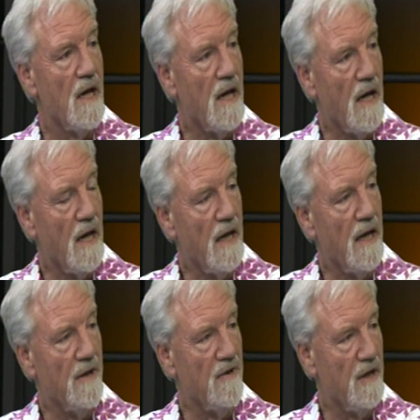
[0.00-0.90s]
uh,
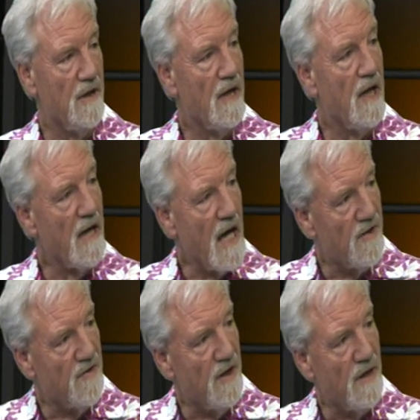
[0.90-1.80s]
and then uh,
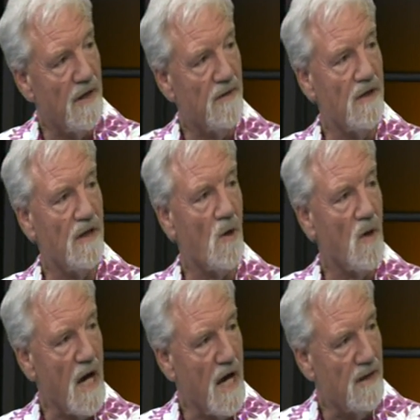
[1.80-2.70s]
last year in the
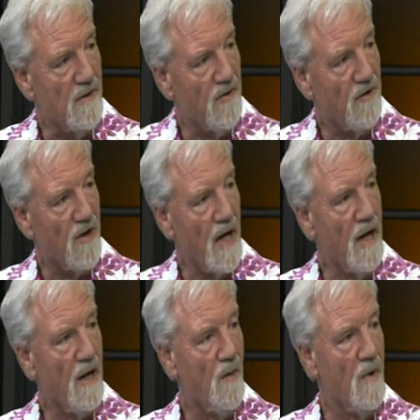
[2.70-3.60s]
Cook Islands,
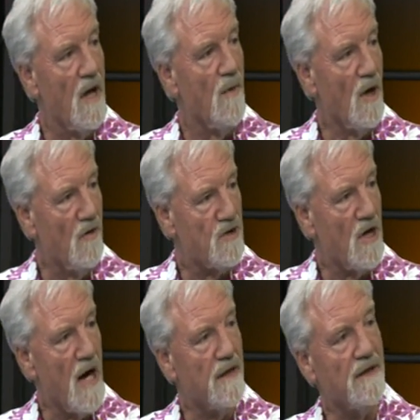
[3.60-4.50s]
uh, both
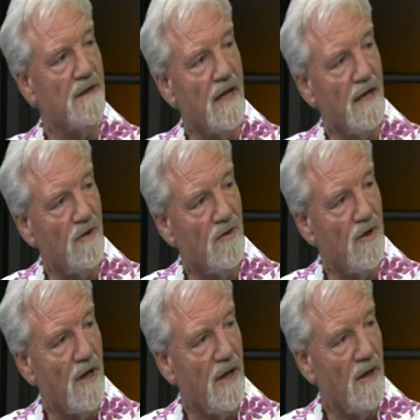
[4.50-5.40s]
China
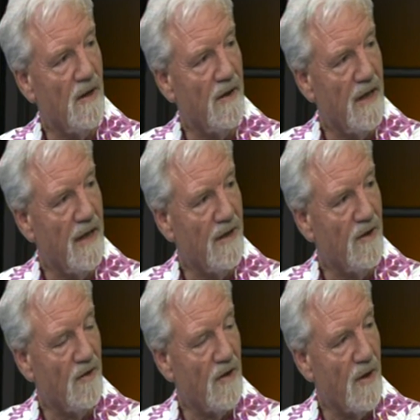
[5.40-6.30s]
and, uh,
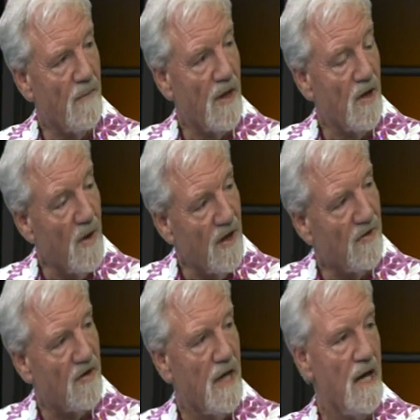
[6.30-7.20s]
and uh, the U
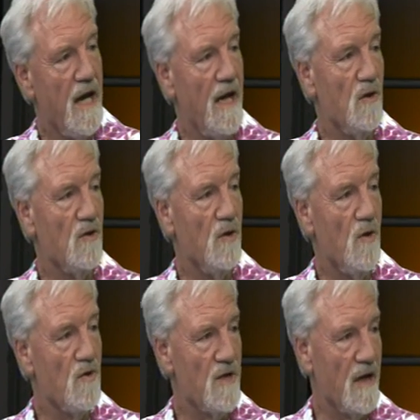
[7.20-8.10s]
S had
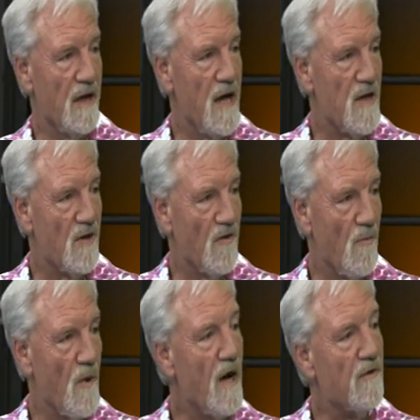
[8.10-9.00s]
huge delegations,
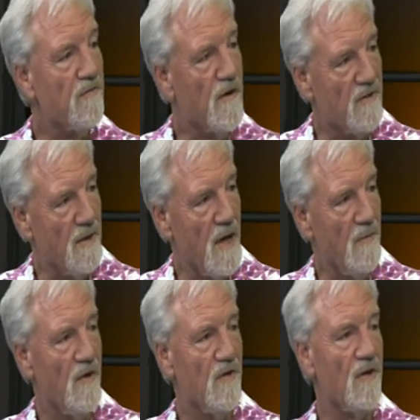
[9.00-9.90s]
about fifty
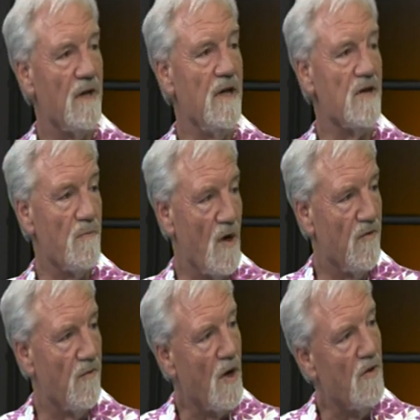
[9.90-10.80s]
members in each,
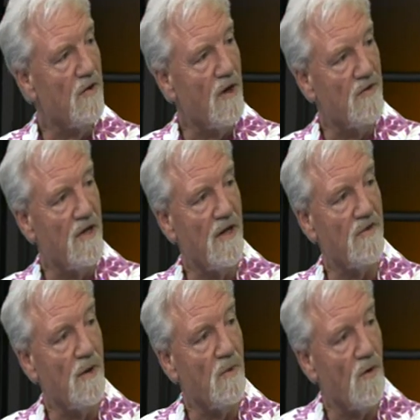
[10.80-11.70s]
both for both of those years.
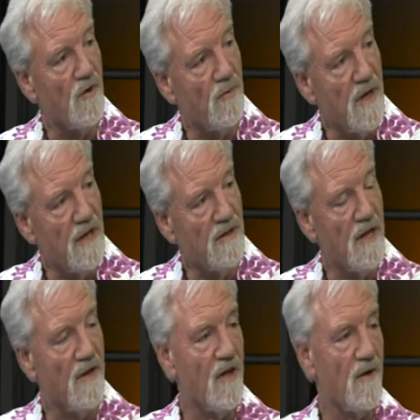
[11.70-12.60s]
And then, of course, we had
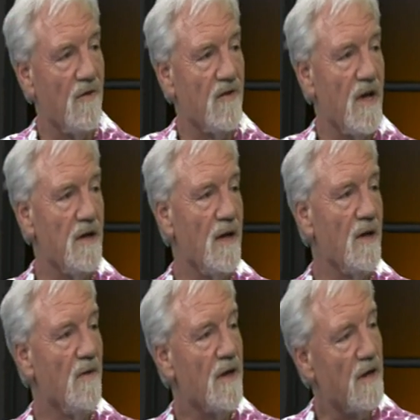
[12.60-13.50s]
uh, Secretary of State
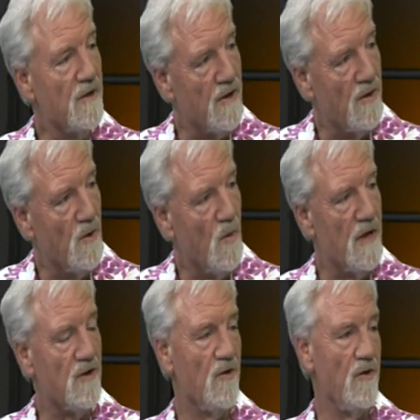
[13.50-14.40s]
Hillary Clinton, who
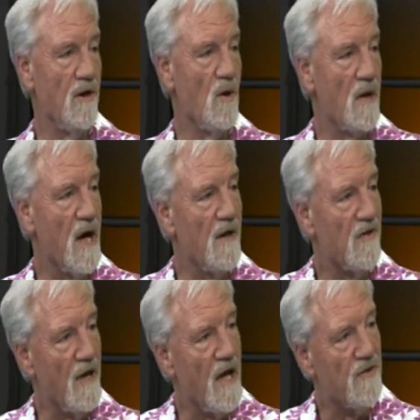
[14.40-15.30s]
went to the Cook
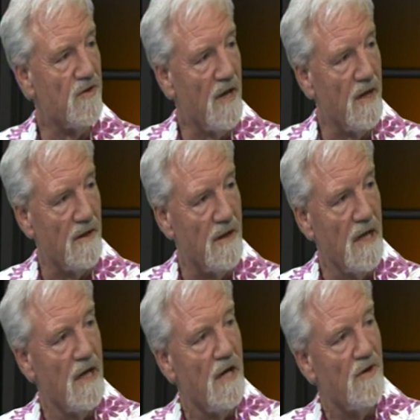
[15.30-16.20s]
Islands last year.
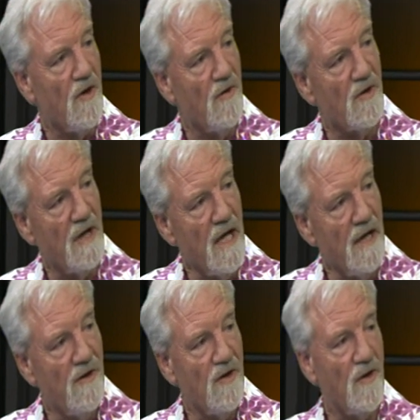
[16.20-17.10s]
So there's
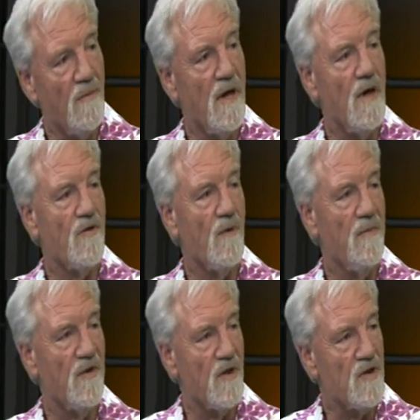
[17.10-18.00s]
clearly there's a, there's a
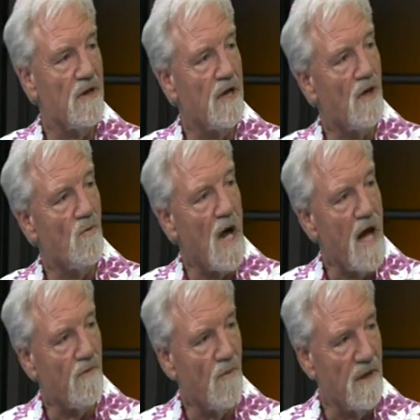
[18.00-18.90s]
repositioning and
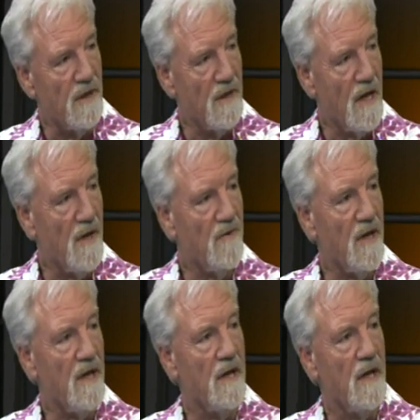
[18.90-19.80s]
rivalry uh,
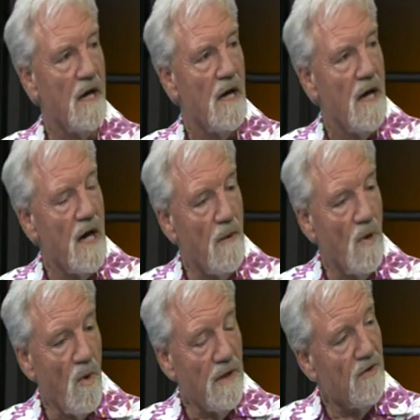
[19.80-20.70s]
there. Uh,
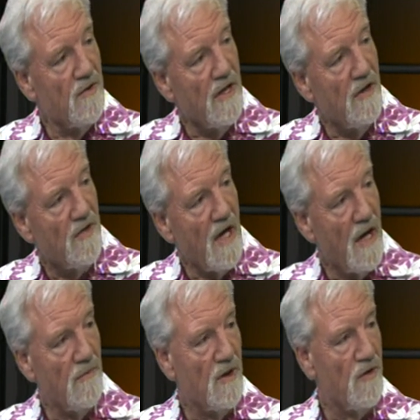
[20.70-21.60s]
but one of the things
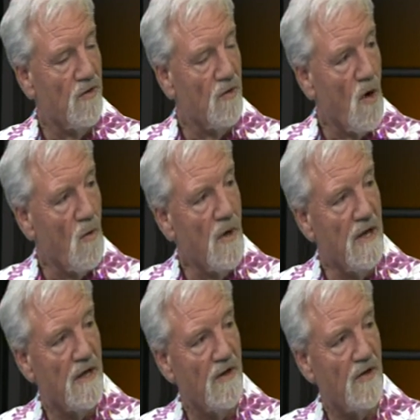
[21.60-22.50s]
uh, that's not
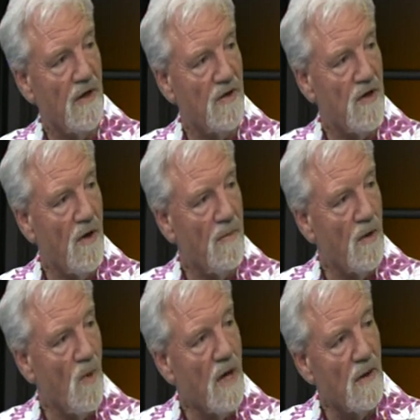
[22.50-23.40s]
really considered
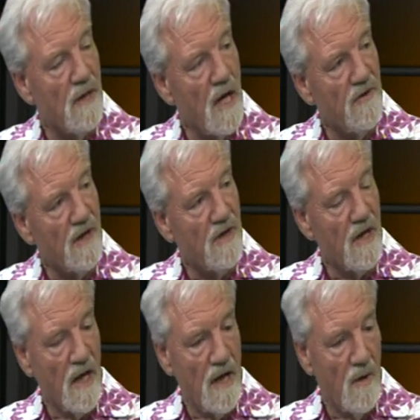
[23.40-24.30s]
terribly well, I think,
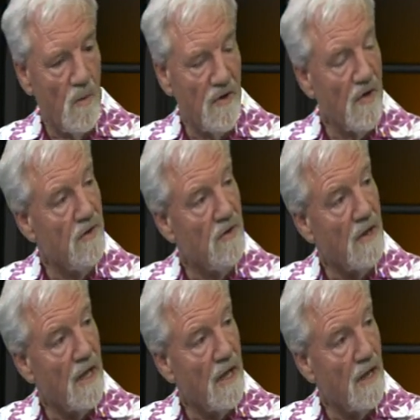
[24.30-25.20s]
uh, within
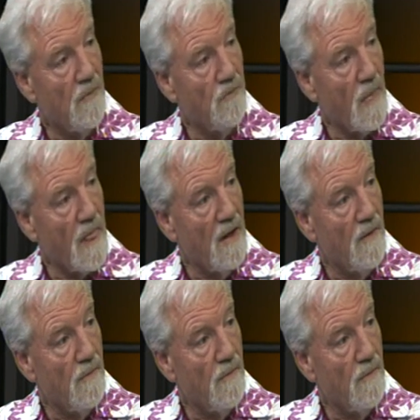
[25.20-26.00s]
um, uh,